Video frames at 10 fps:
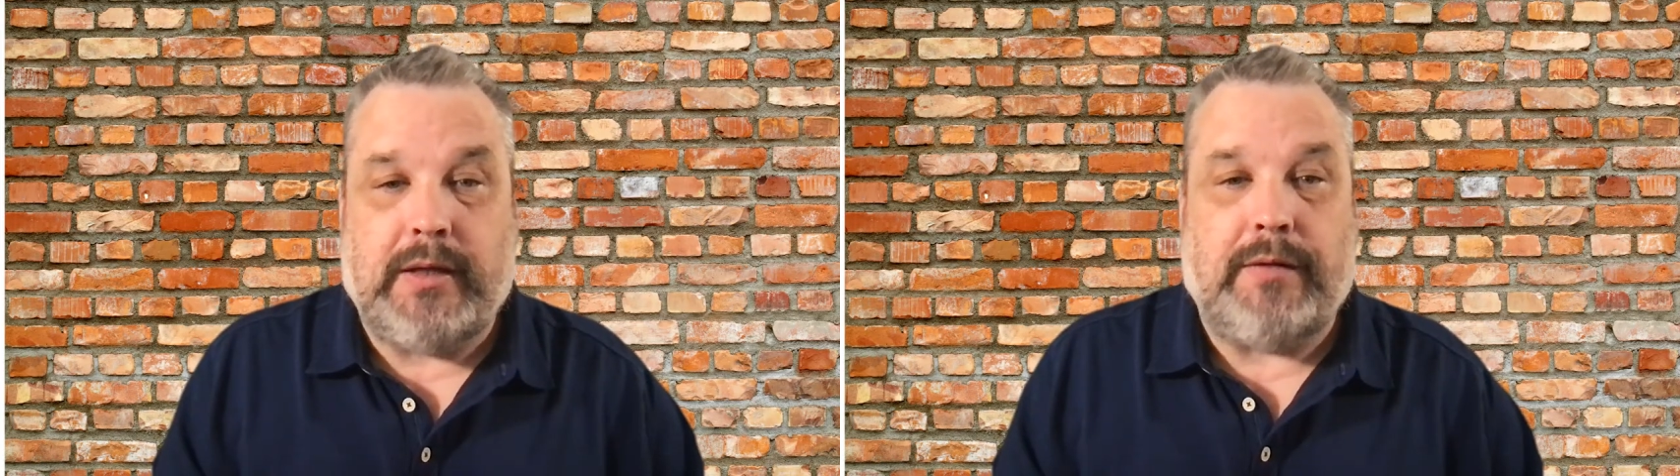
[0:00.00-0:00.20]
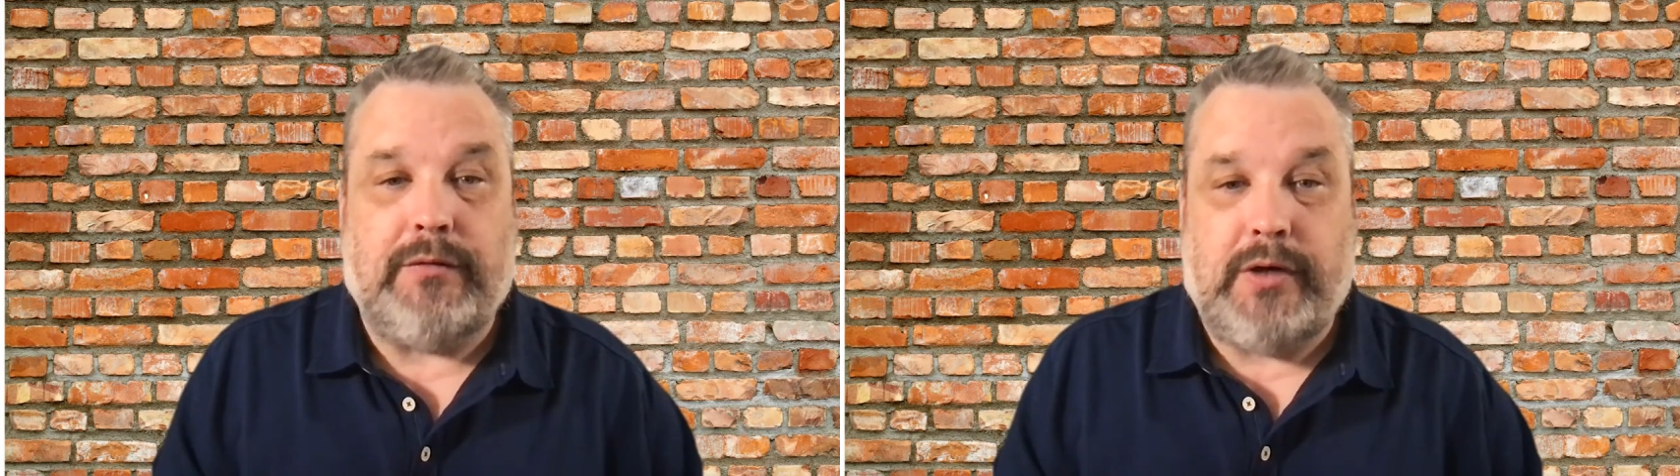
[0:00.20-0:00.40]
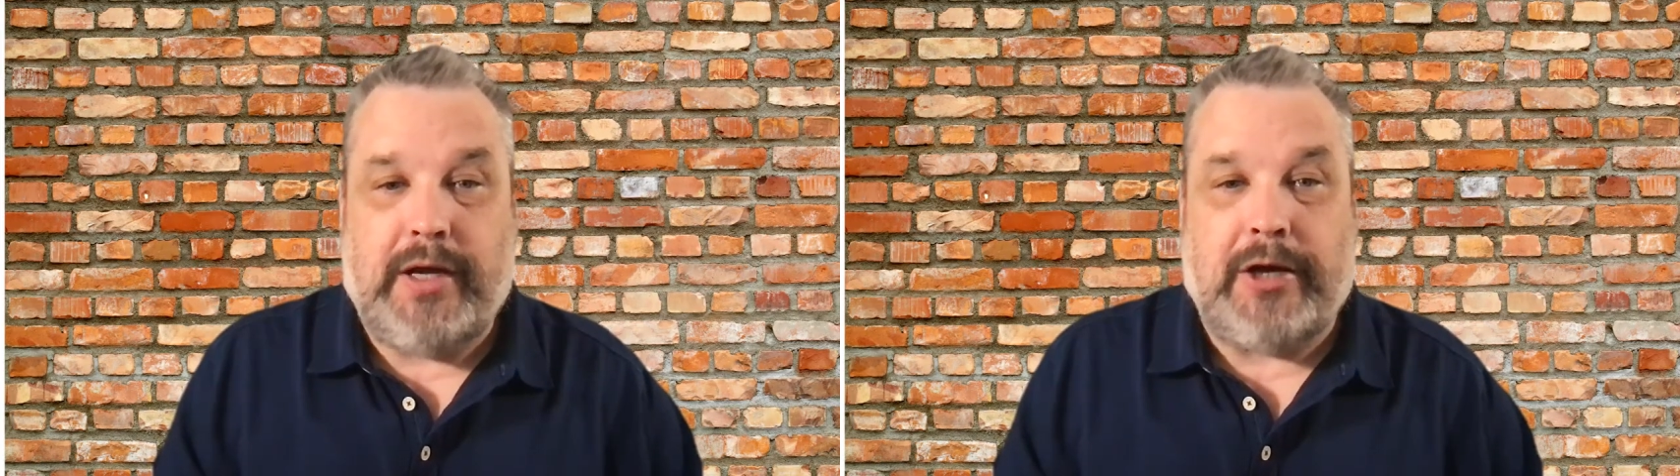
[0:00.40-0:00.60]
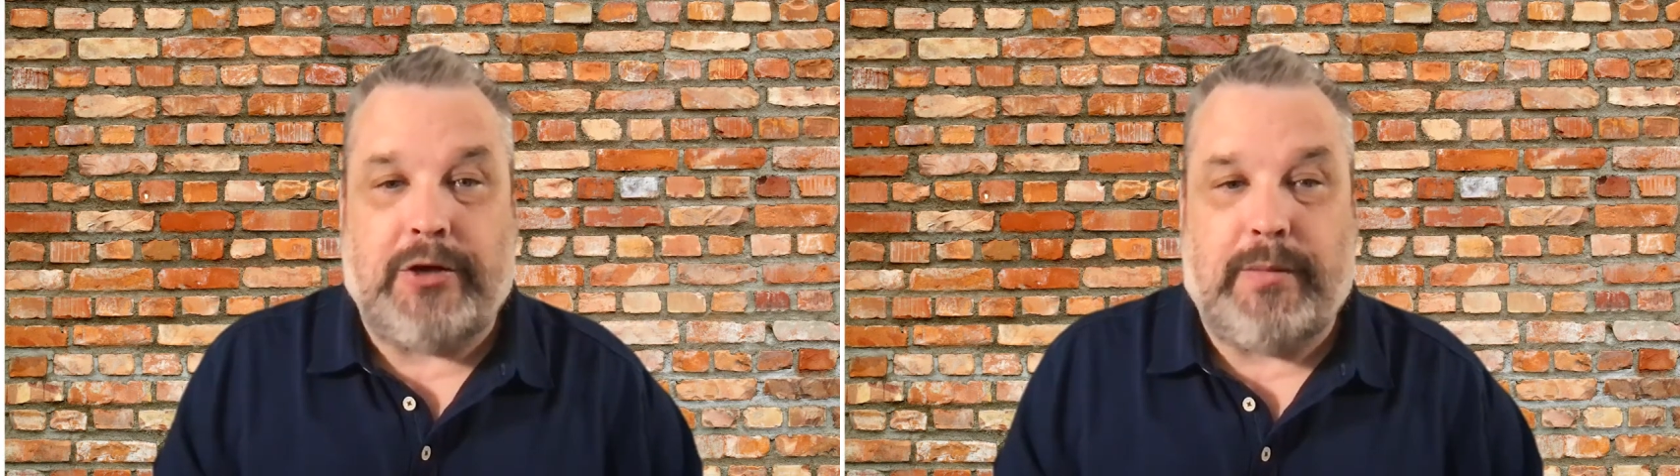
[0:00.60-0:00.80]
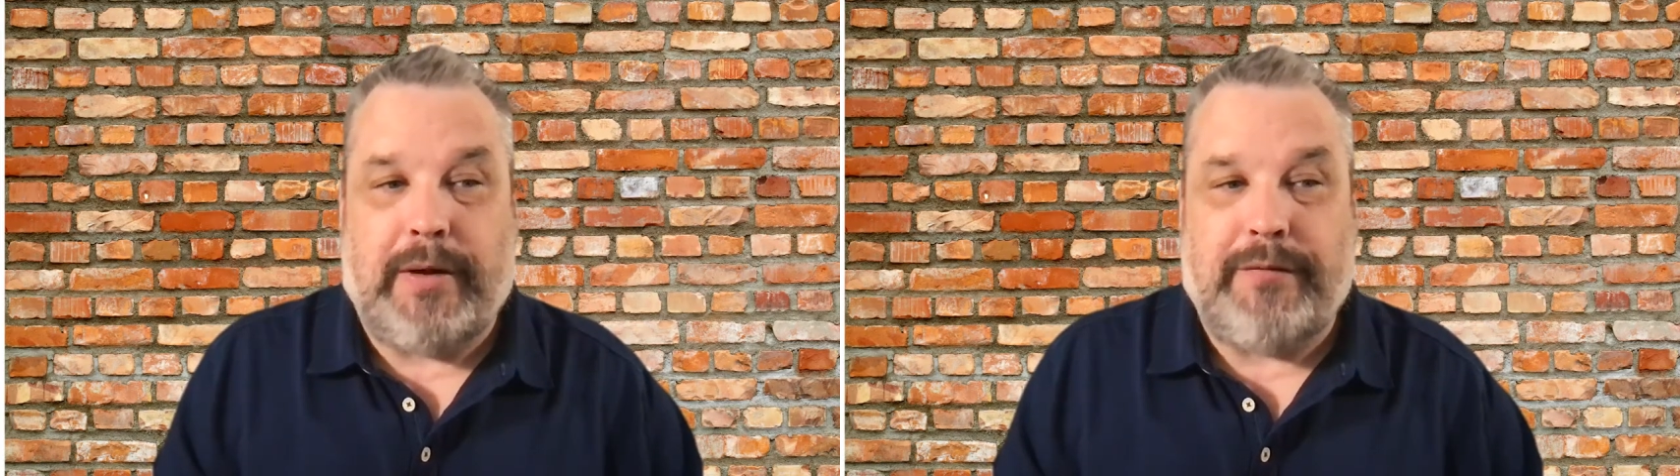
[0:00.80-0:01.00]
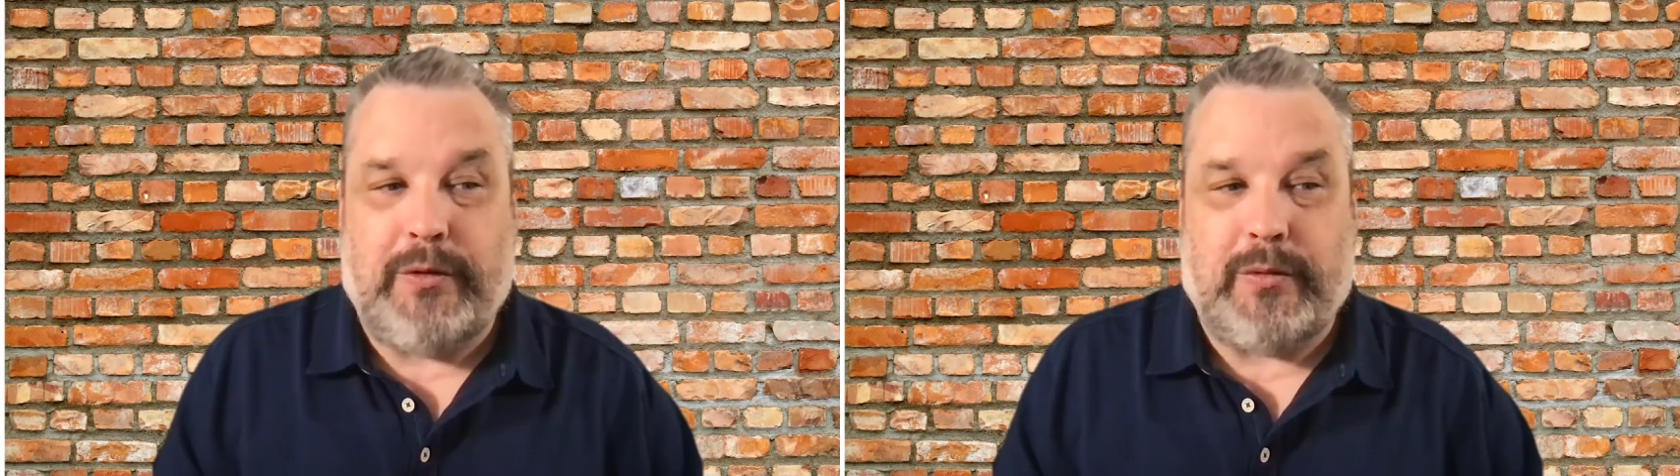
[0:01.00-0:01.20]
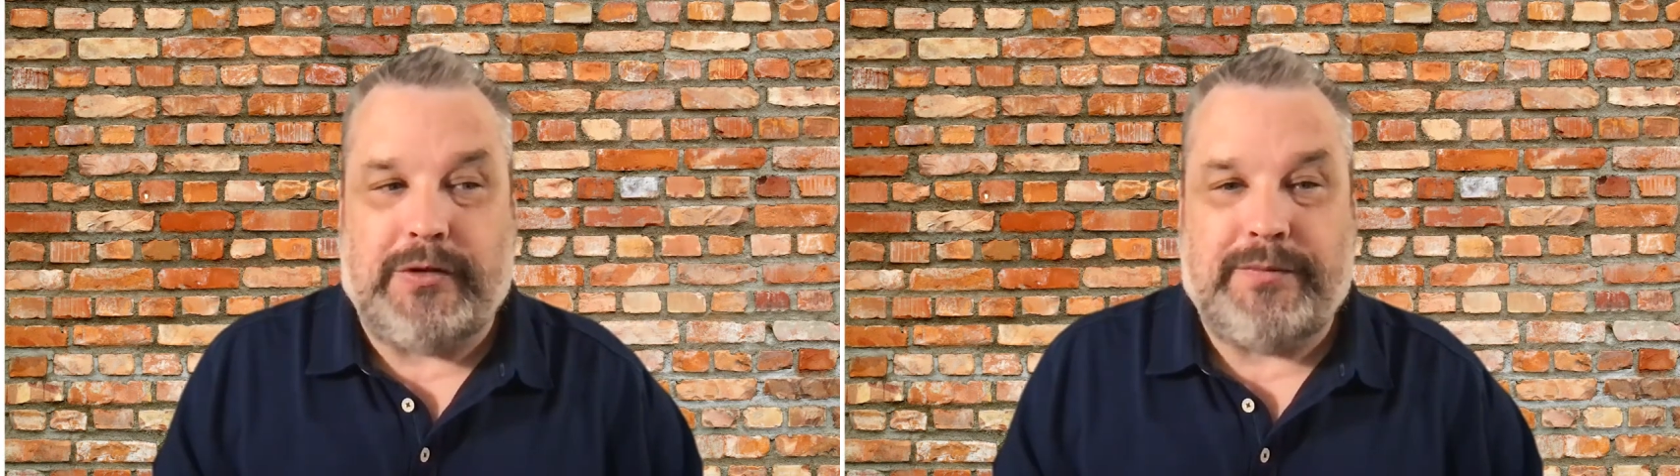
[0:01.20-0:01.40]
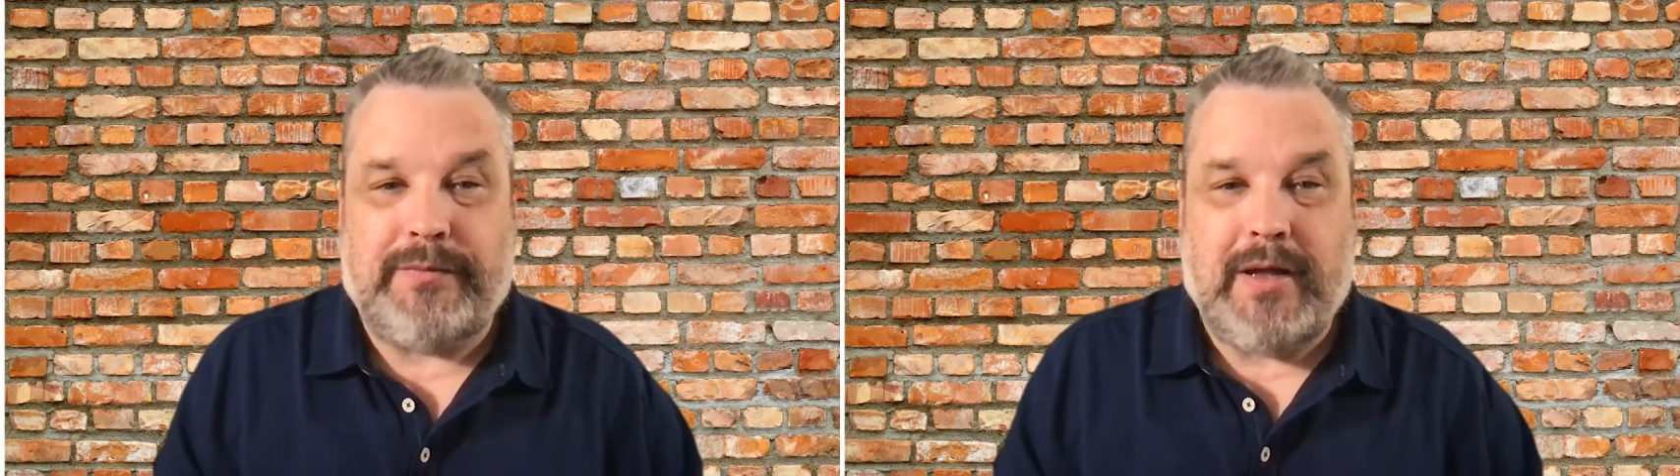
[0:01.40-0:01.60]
I love to engage with my viewers.